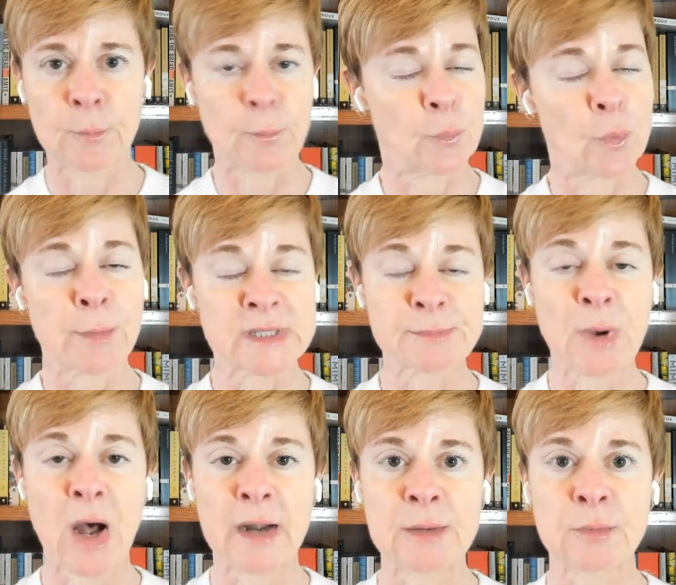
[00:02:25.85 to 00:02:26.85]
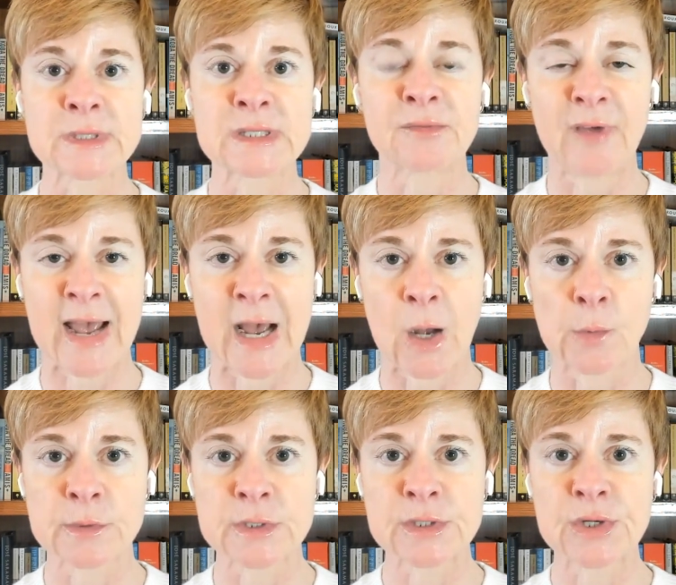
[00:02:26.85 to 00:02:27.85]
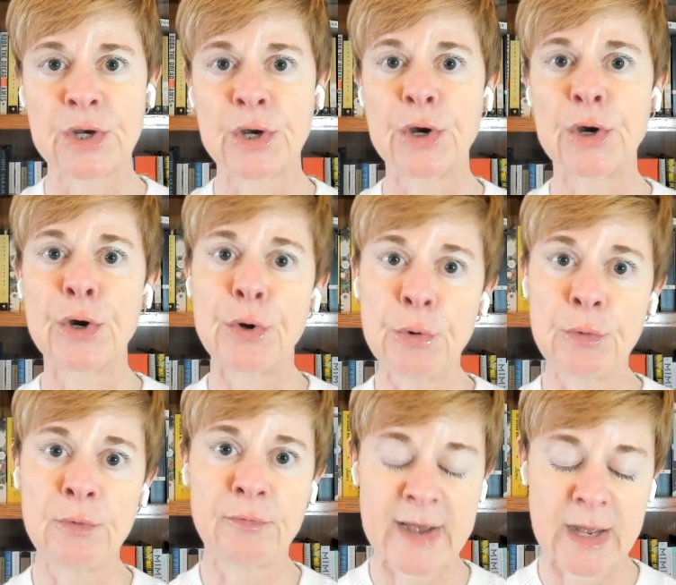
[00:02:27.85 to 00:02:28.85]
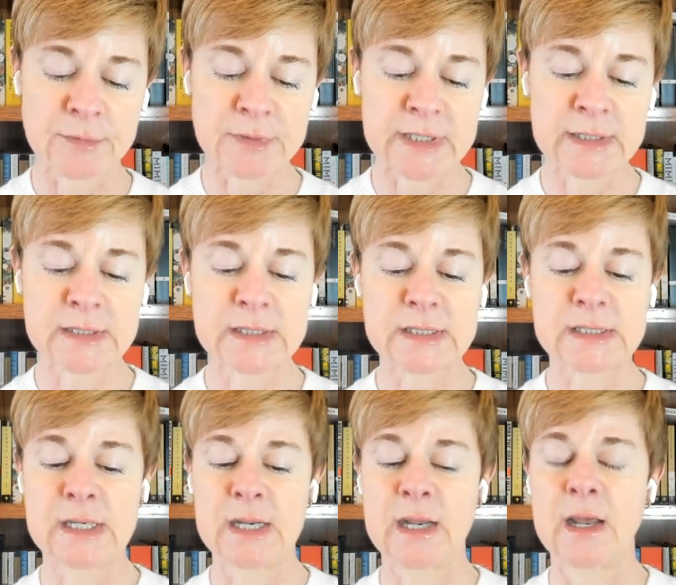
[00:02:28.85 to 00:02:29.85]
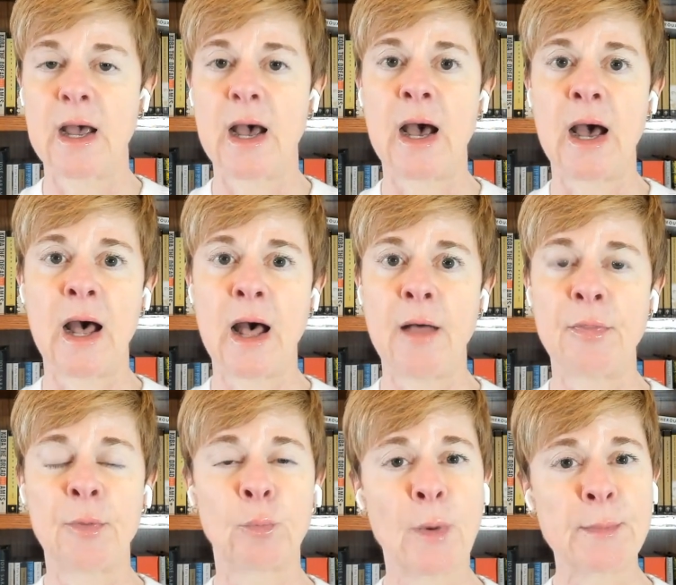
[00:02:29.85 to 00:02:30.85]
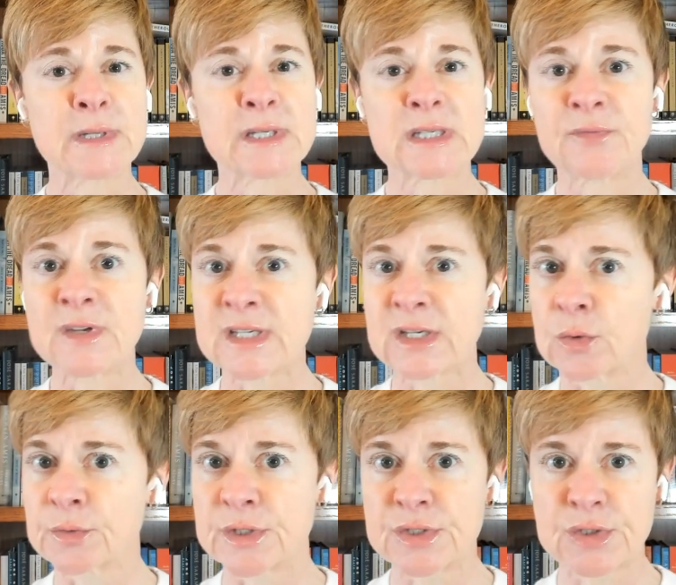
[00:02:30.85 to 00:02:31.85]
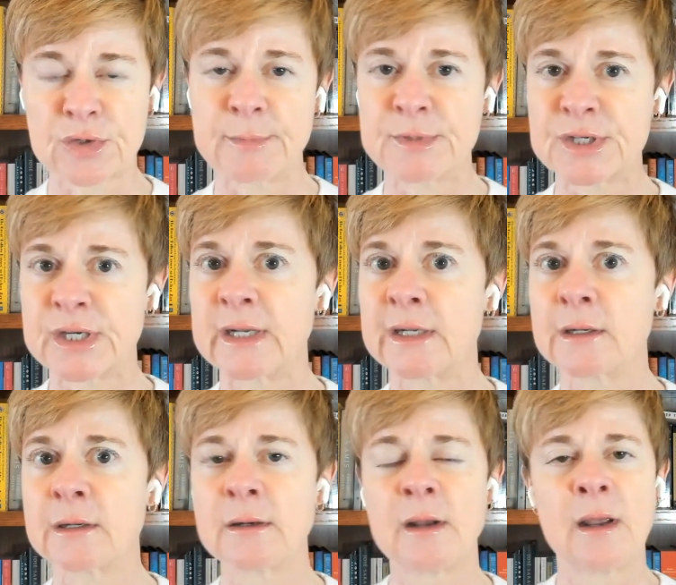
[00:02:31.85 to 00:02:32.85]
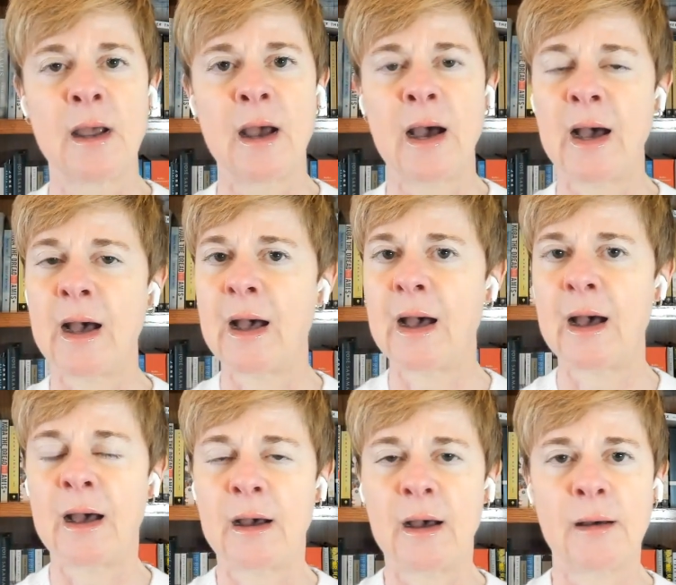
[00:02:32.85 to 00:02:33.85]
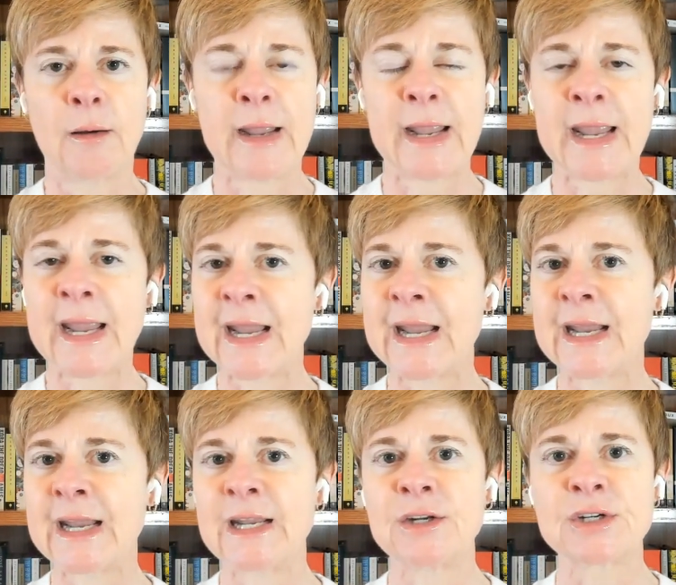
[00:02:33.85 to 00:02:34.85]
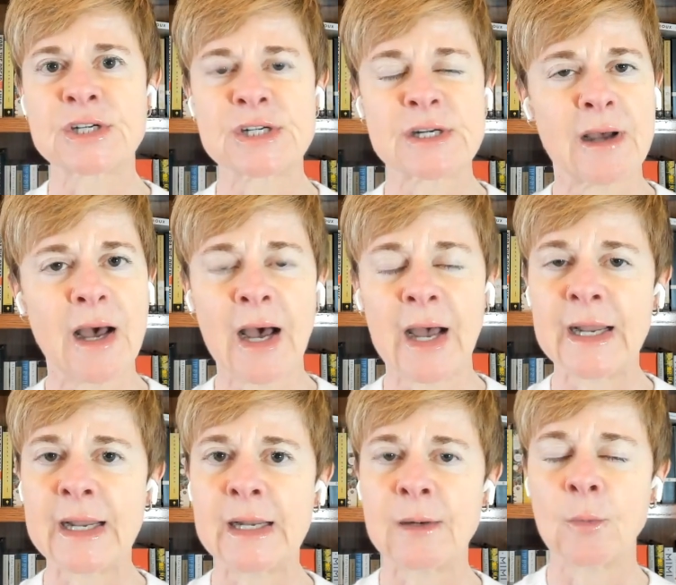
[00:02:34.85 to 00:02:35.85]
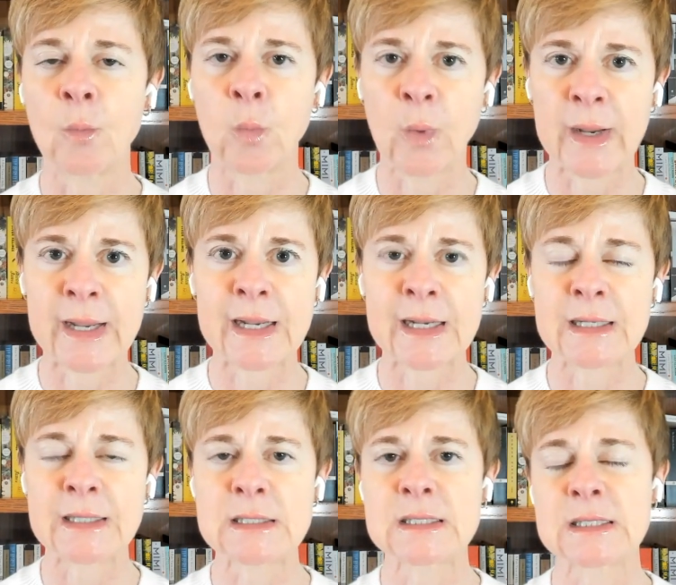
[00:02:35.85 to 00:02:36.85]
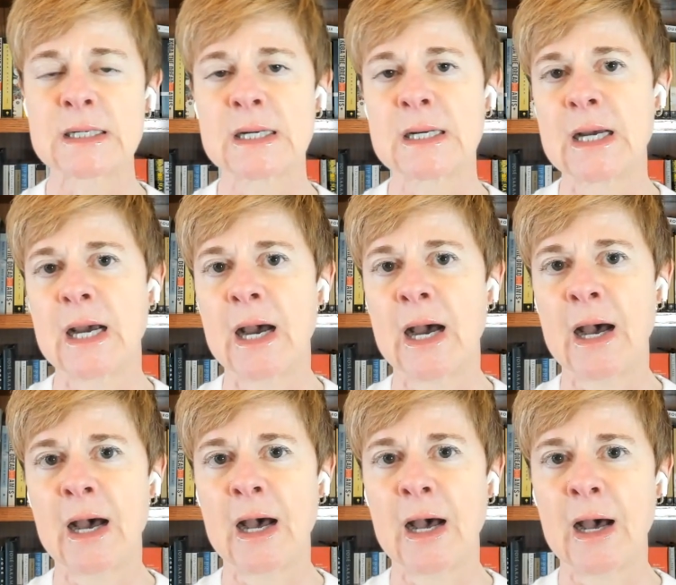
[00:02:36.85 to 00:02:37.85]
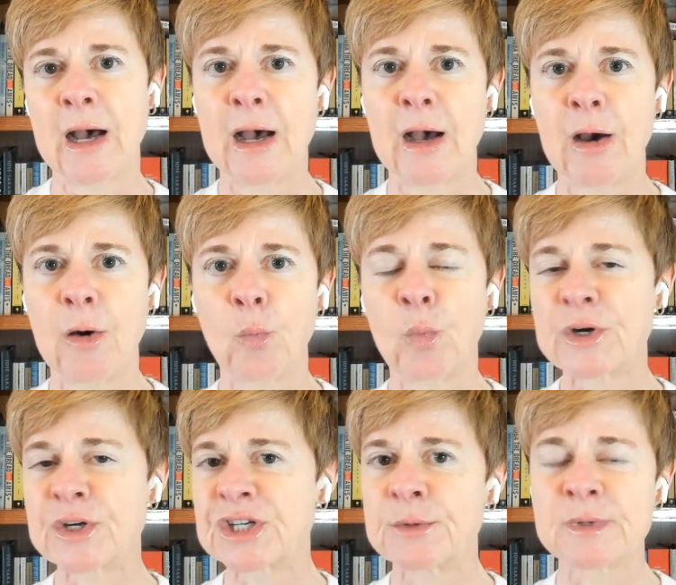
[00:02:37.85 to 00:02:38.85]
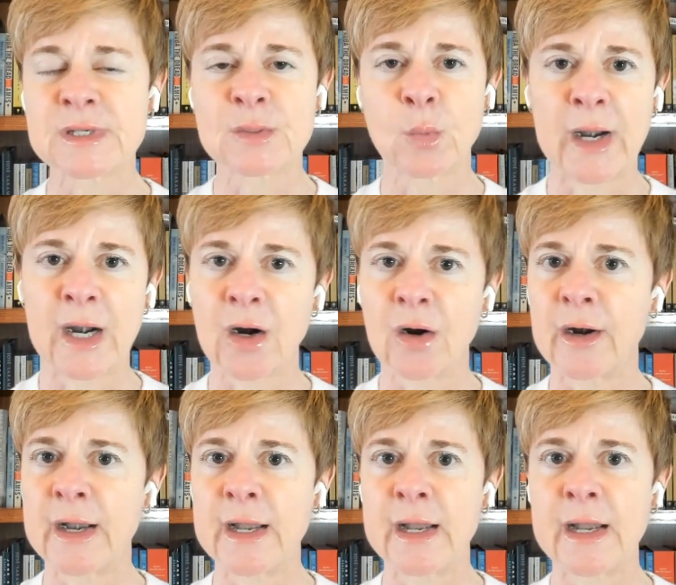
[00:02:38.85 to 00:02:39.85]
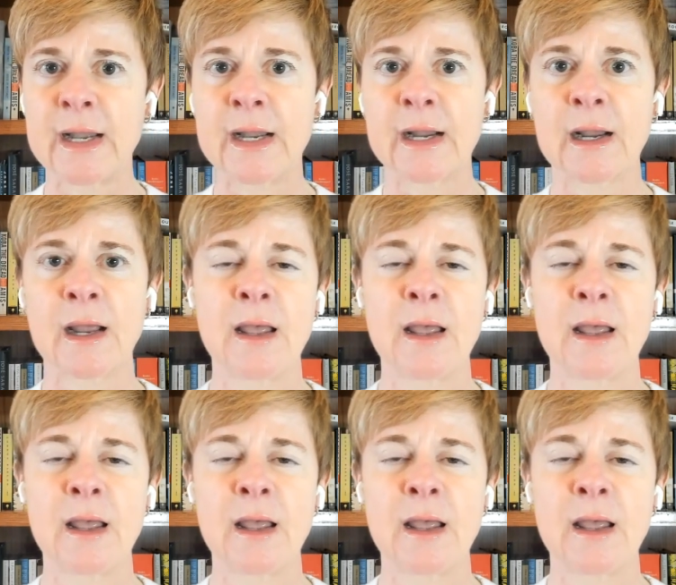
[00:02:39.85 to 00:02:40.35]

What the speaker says: woman's body was found, who found it, the woman's physical description, age, height, weight, what she was wearing,